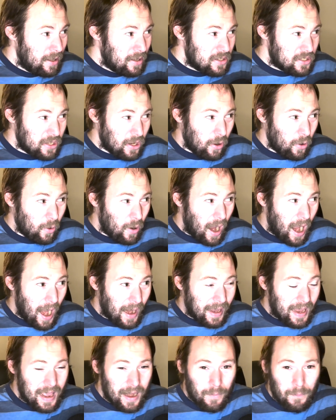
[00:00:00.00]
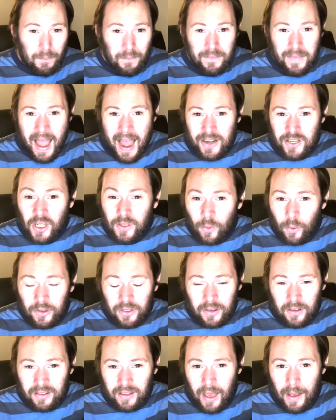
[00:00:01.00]
So I can't imagine
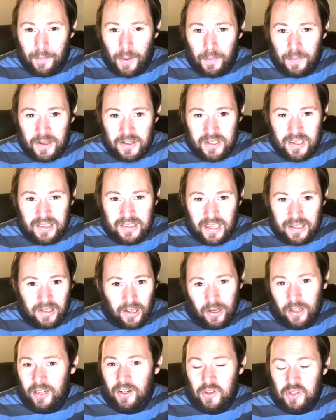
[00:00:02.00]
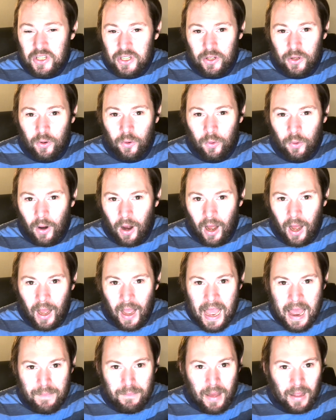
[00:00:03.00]
what the type of business that they're going to do
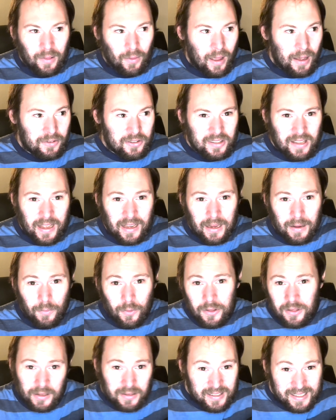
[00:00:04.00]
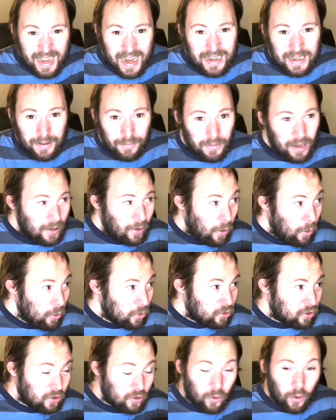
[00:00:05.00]
at Metlife Stadium, with a stadium that
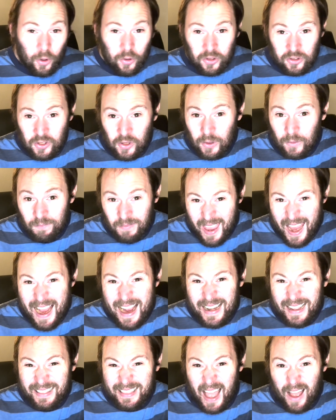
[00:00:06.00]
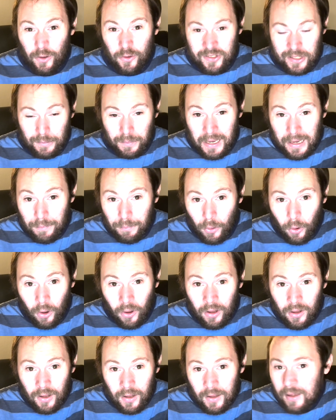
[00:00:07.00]
holds close to 80,000
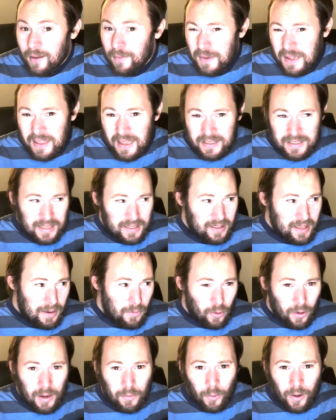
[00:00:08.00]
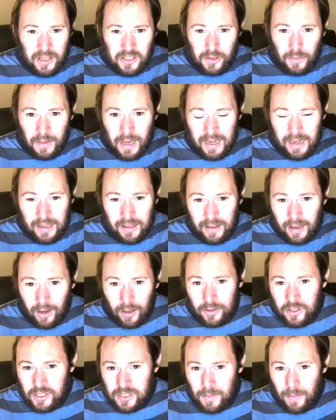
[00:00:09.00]
people. I mean, they were at WrestleMania
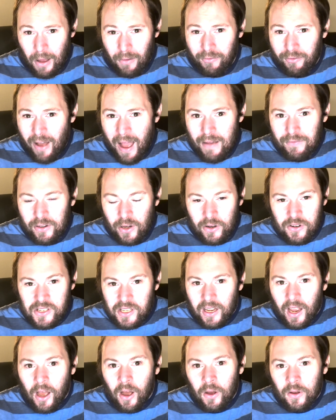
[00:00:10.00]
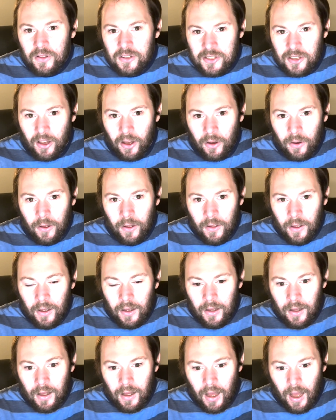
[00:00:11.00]
there just about 5 years ago. So,
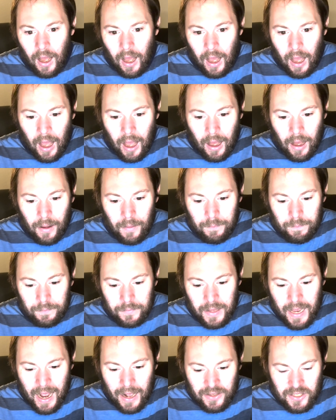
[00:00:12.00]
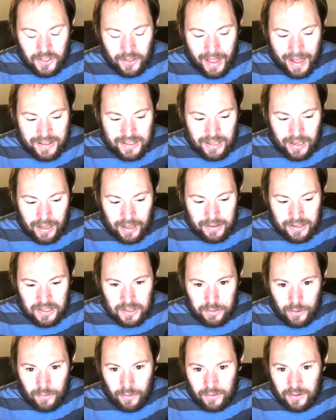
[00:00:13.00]
so that's
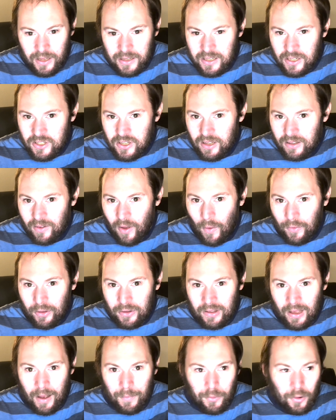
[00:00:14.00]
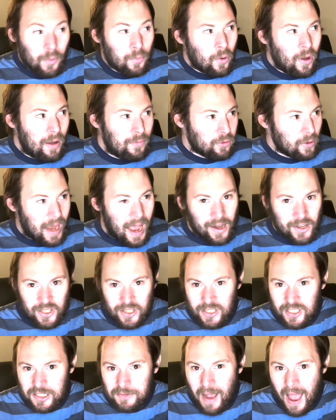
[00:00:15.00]
this edition of Off the Top Rope. We'll have
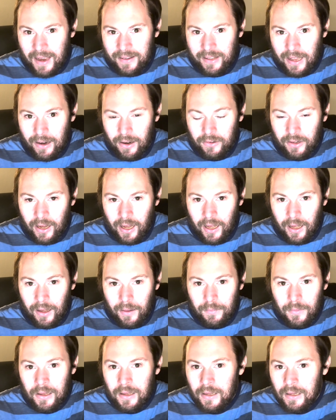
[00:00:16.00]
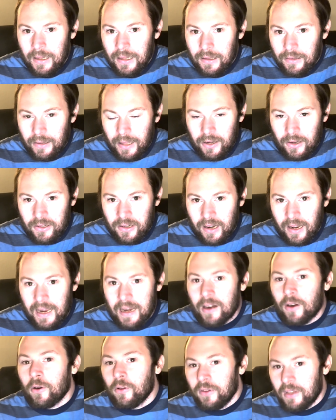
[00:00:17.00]
reaction to SmackDown later
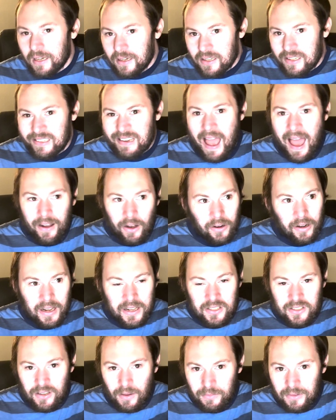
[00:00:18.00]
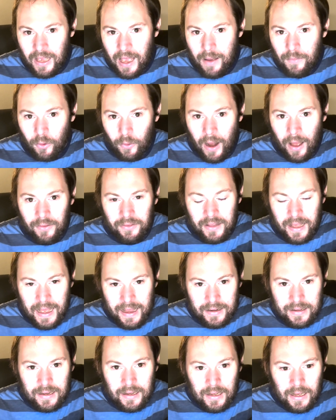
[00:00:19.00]
tonight, early into Saturday, sometime around
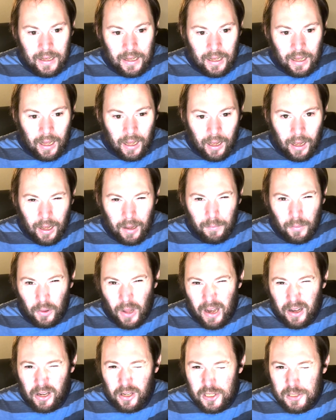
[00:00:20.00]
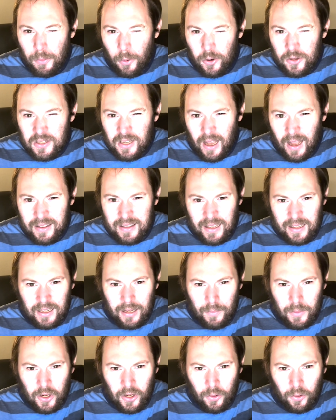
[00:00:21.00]
then. A lot of good sports content
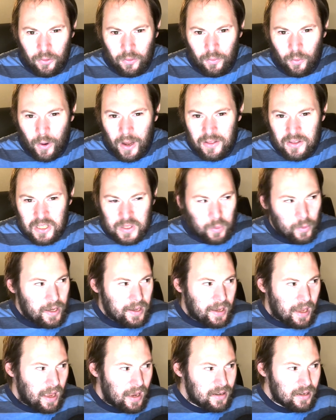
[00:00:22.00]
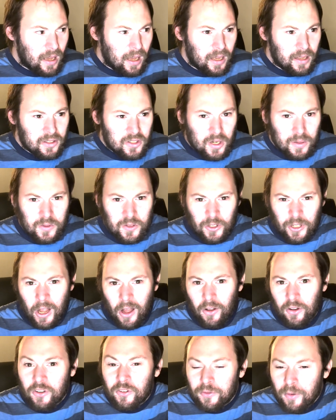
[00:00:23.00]
coming your way this weekend in terms of
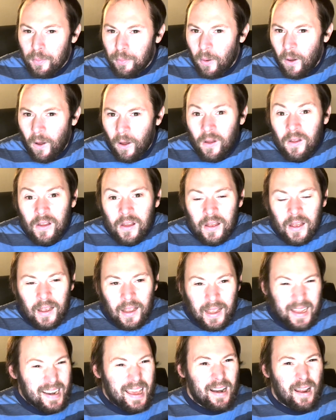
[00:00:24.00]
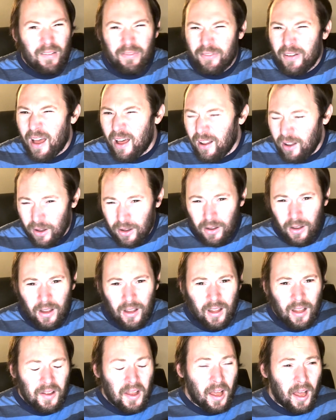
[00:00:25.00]
college football and NFL.
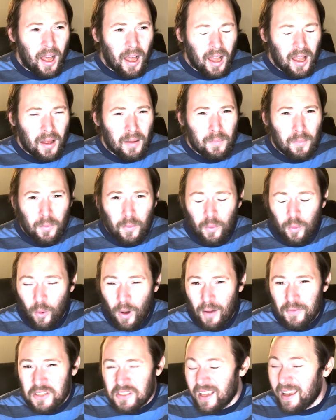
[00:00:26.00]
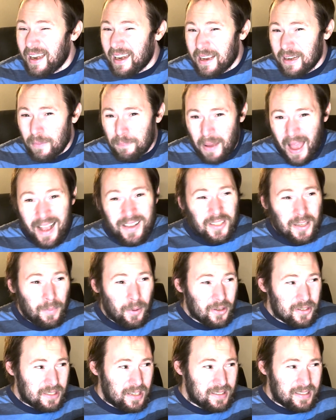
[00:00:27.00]
We're obviously getting into
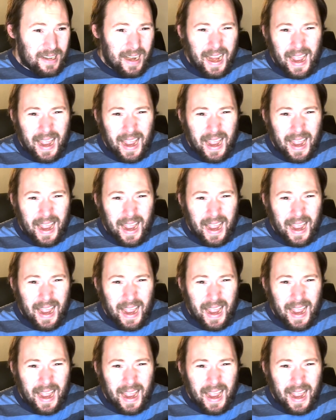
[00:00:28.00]
basketball season.